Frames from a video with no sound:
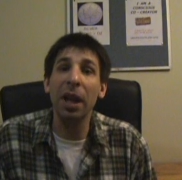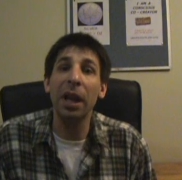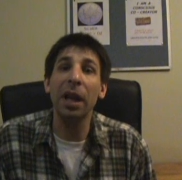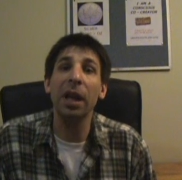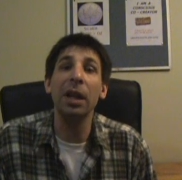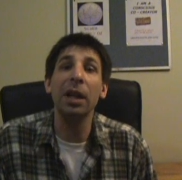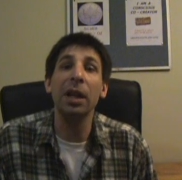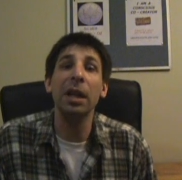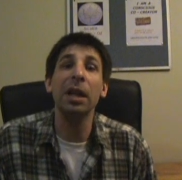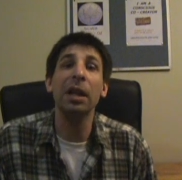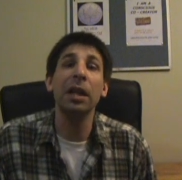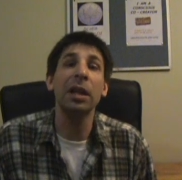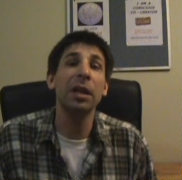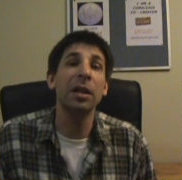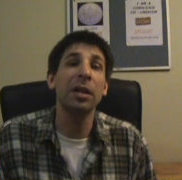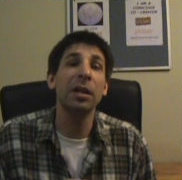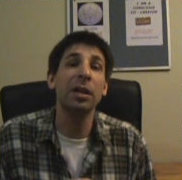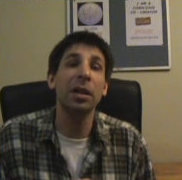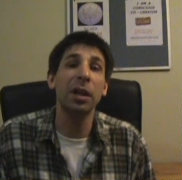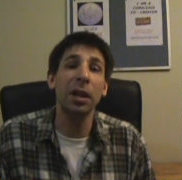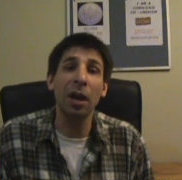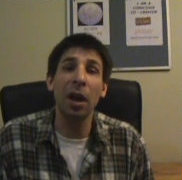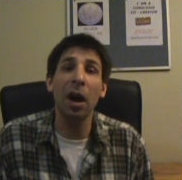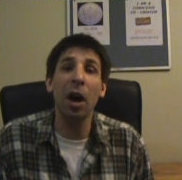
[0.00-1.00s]
likely
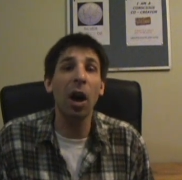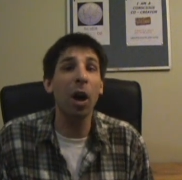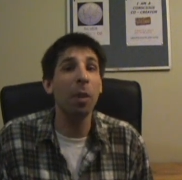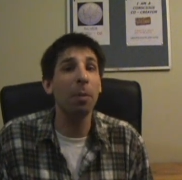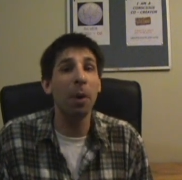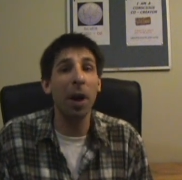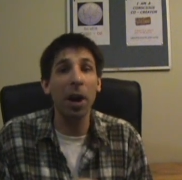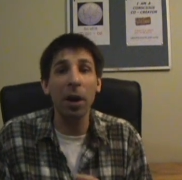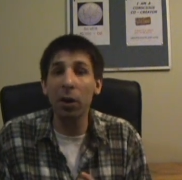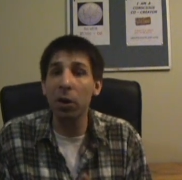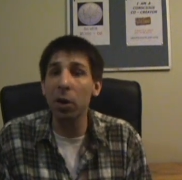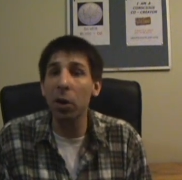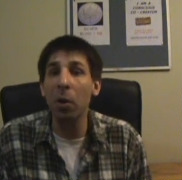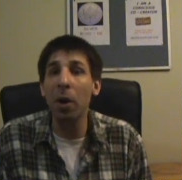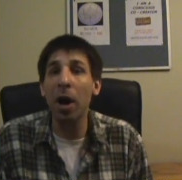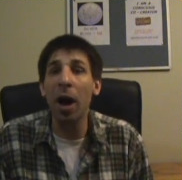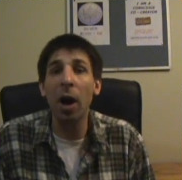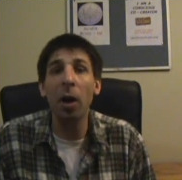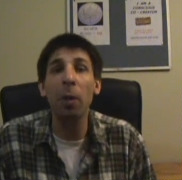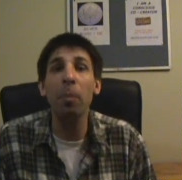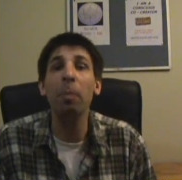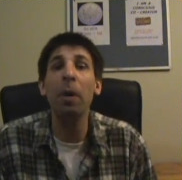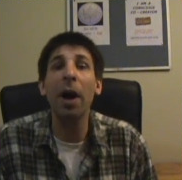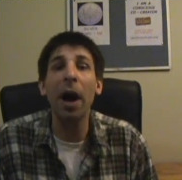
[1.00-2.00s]
to come. I don't know
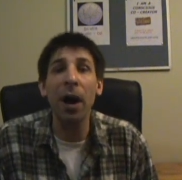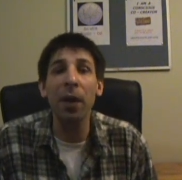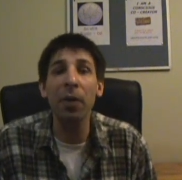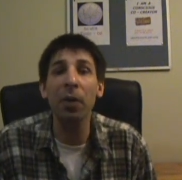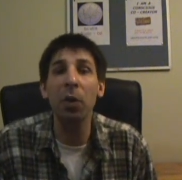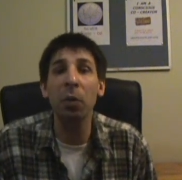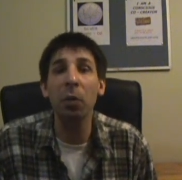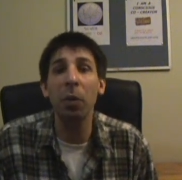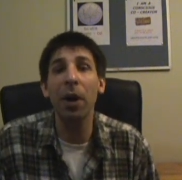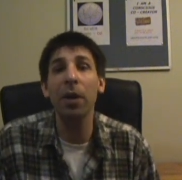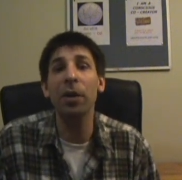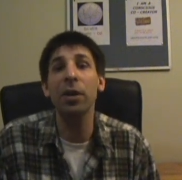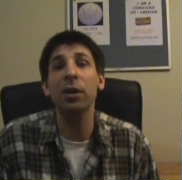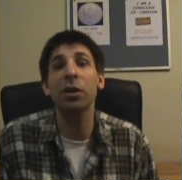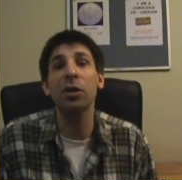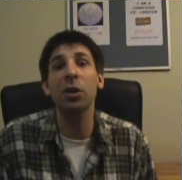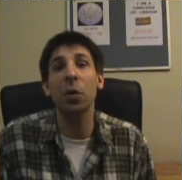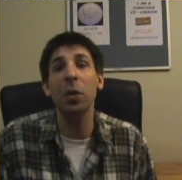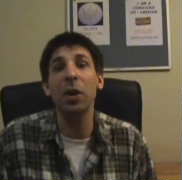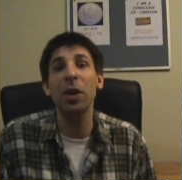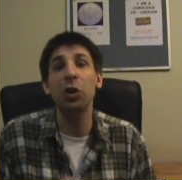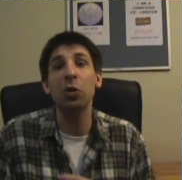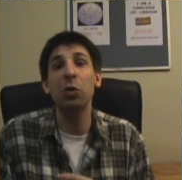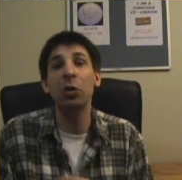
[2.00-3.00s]
how bad the weather is
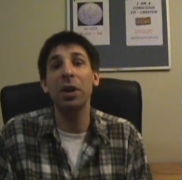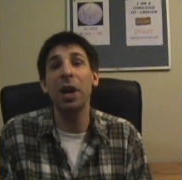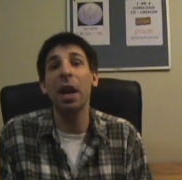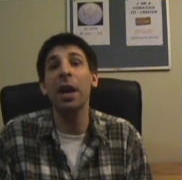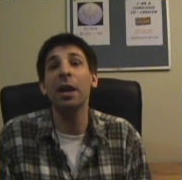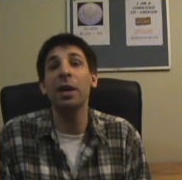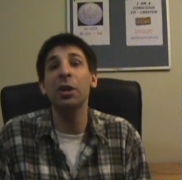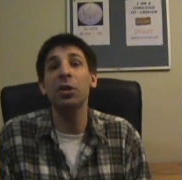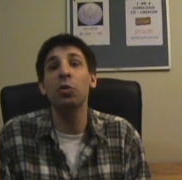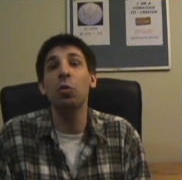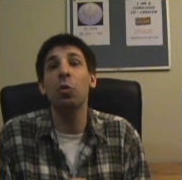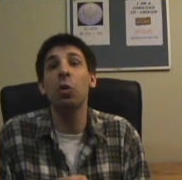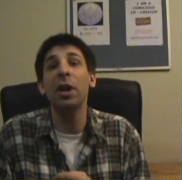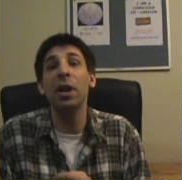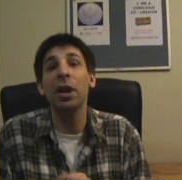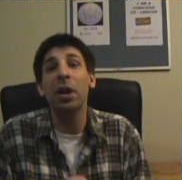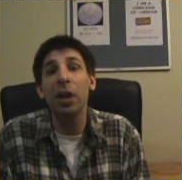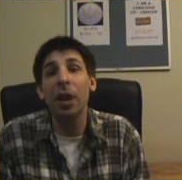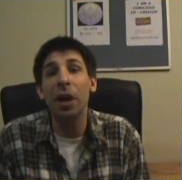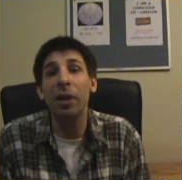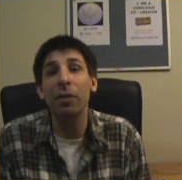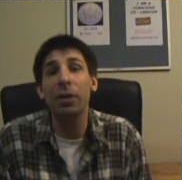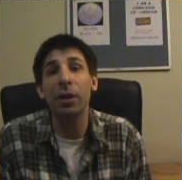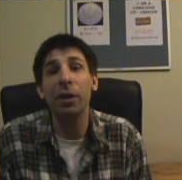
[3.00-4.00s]
going to get in
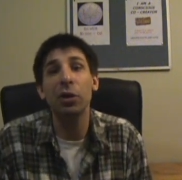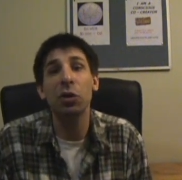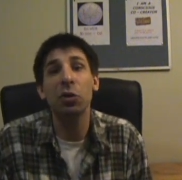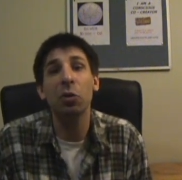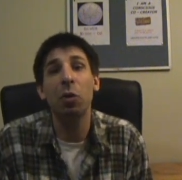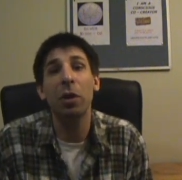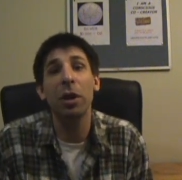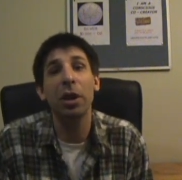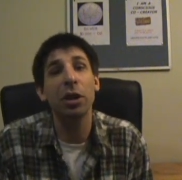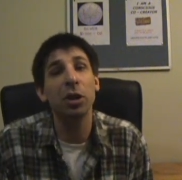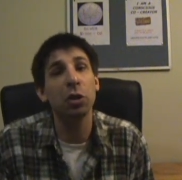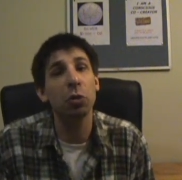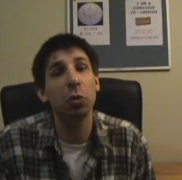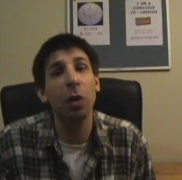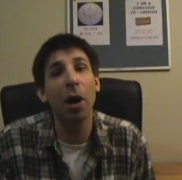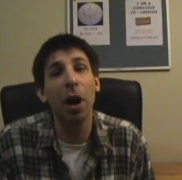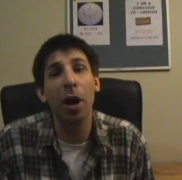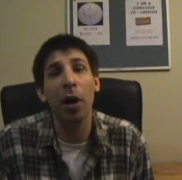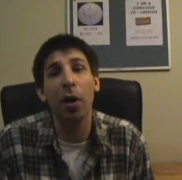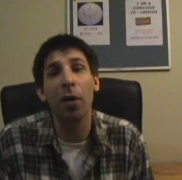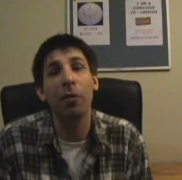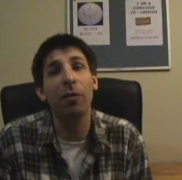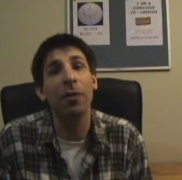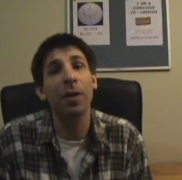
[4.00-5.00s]
2011 and
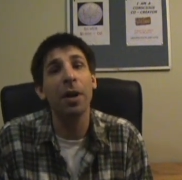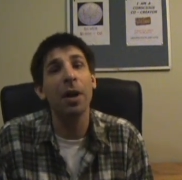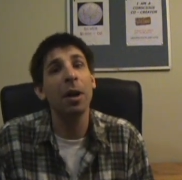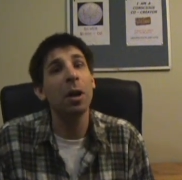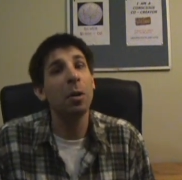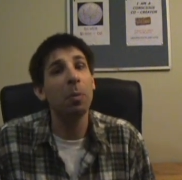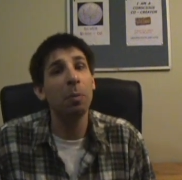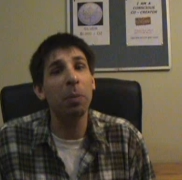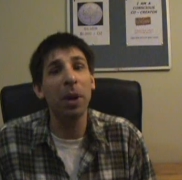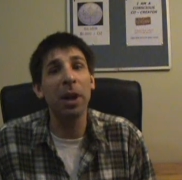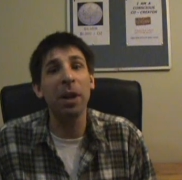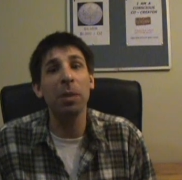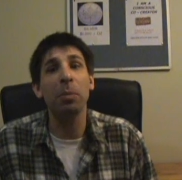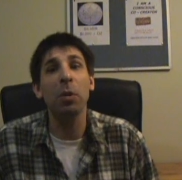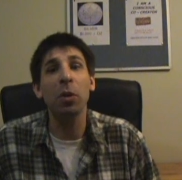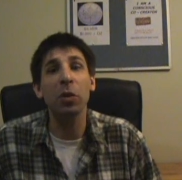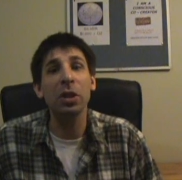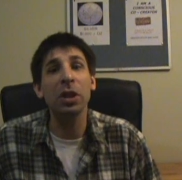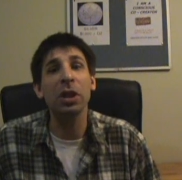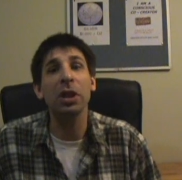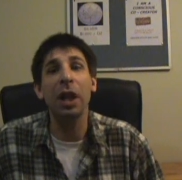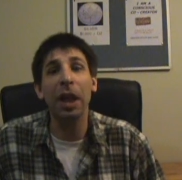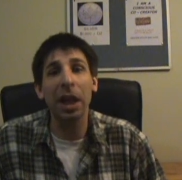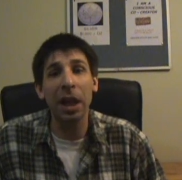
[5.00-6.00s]
2012, but it
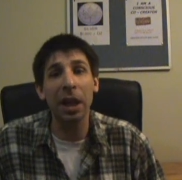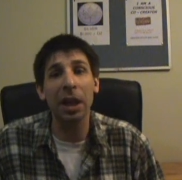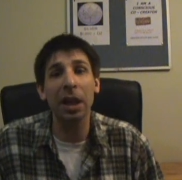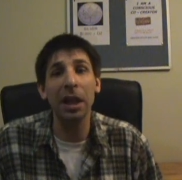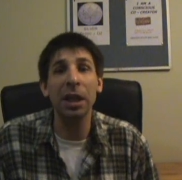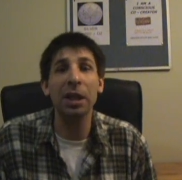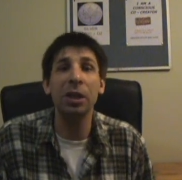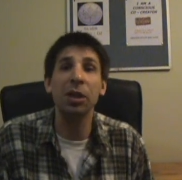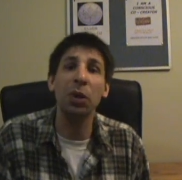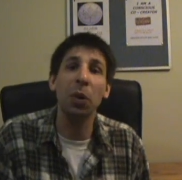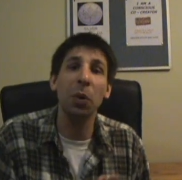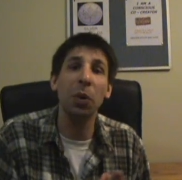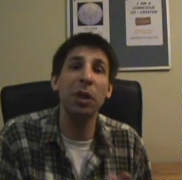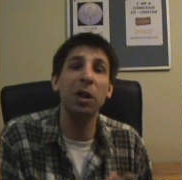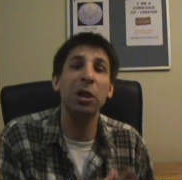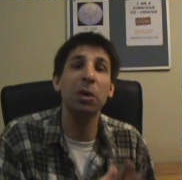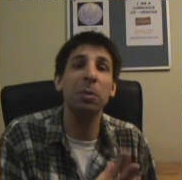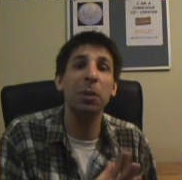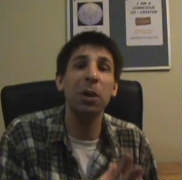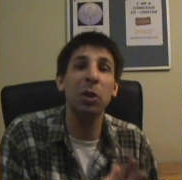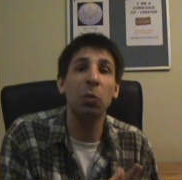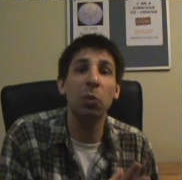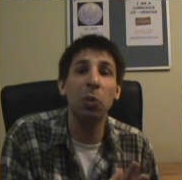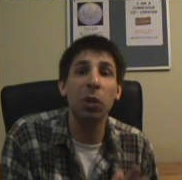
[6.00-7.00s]
most likely is going to
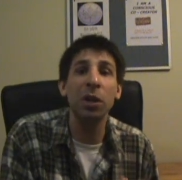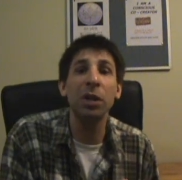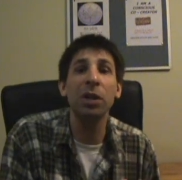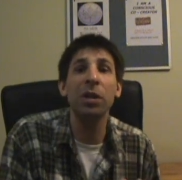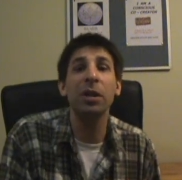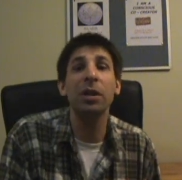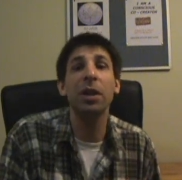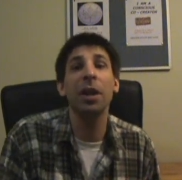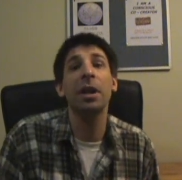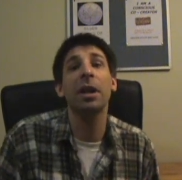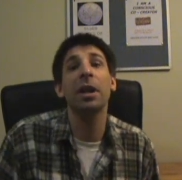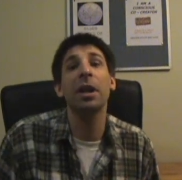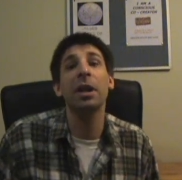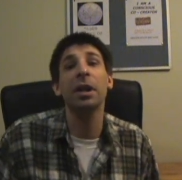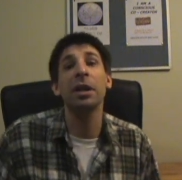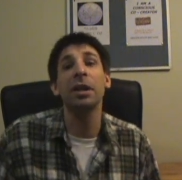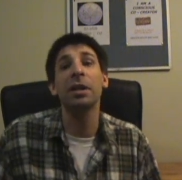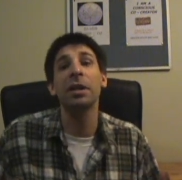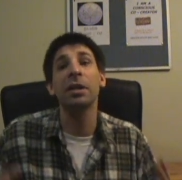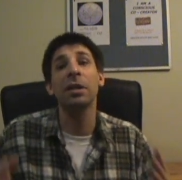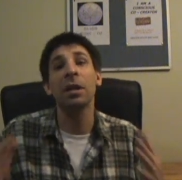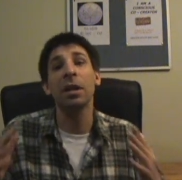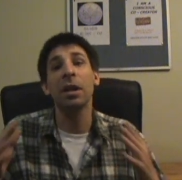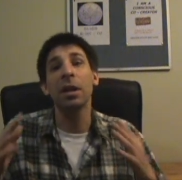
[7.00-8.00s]
be worse than
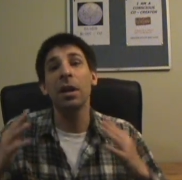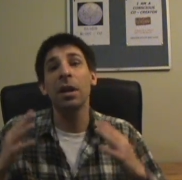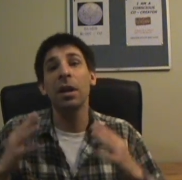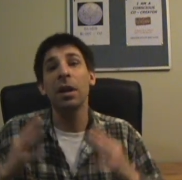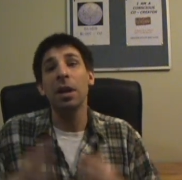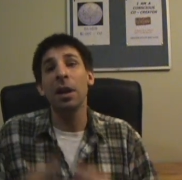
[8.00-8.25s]
this.